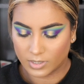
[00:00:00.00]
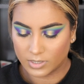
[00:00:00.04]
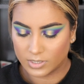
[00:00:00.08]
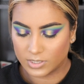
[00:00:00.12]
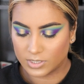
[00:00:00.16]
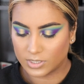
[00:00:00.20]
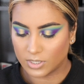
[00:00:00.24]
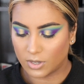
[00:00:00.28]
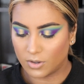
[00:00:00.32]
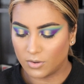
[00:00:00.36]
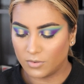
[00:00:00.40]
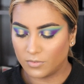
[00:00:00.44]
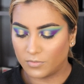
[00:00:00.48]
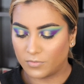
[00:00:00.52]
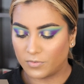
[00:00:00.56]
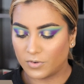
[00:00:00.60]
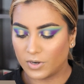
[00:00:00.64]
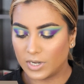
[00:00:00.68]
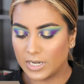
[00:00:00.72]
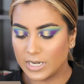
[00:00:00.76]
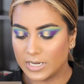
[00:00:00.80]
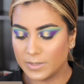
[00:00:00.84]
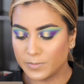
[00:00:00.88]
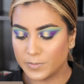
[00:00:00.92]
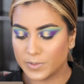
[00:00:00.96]
So
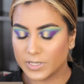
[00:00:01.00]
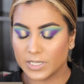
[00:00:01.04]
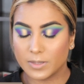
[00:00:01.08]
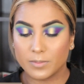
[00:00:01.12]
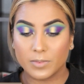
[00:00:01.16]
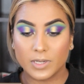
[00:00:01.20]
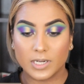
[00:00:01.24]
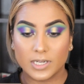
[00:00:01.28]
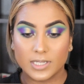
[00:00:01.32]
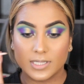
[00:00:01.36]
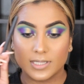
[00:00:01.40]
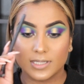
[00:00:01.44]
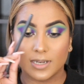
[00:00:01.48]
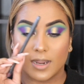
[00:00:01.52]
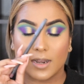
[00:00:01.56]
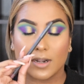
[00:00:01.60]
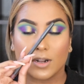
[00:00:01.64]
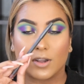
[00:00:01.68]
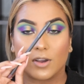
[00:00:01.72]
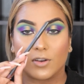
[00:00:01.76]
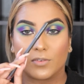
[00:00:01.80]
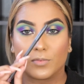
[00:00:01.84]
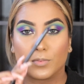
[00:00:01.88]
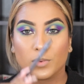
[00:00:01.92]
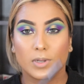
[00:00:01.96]
for lips, I'm going to
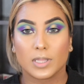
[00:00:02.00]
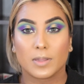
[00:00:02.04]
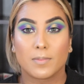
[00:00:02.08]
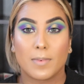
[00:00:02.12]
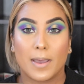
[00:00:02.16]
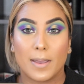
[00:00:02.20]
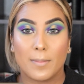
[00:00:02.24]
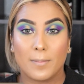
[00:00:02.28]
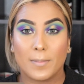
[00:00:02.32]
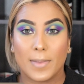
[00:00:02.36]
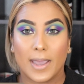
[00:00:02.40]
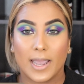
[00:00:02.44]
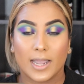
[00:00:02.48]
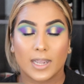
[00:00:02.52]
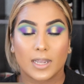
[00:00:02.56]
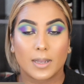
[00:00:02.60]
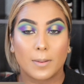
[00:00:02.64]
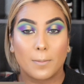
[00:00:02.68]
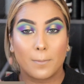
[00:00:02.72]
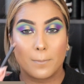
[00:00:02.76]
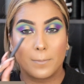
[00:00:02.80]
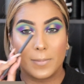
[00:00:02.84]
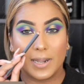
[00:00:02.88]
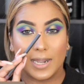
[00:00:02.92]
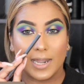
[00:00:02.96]
start off with my
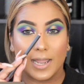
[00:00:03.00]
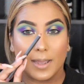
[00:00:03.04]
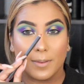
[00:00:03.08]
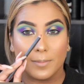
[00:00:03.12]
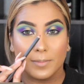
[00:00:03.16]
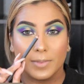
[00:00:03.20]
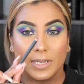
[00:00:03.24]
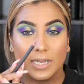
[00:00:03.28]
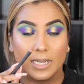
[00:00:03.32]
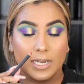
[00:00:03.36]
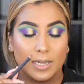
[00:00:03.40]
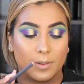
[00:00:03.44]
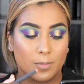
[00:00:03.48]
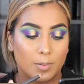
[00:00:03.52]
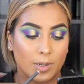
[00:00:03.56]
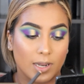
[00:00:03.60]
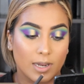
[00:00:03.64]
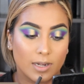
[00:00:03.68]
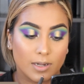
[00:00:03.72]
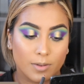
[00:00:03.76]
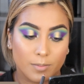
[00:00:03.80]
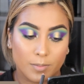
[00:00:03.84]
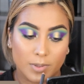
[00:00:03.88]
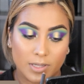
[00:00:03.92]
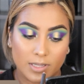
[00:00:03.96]
MAC Plum Lip Liner